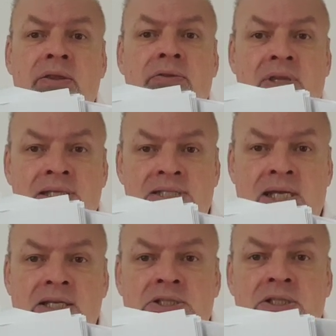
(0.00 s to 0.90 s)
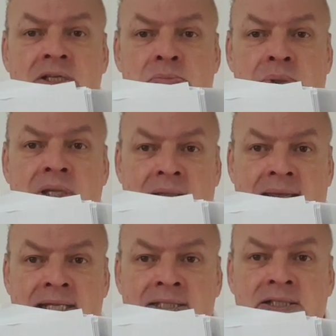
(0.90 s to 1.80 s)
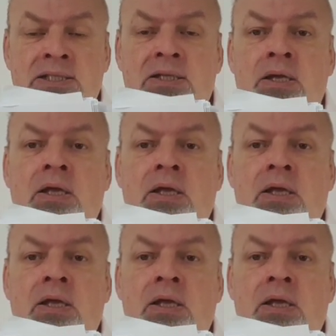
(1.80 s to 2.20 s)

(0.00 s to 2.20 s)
This section has been edited,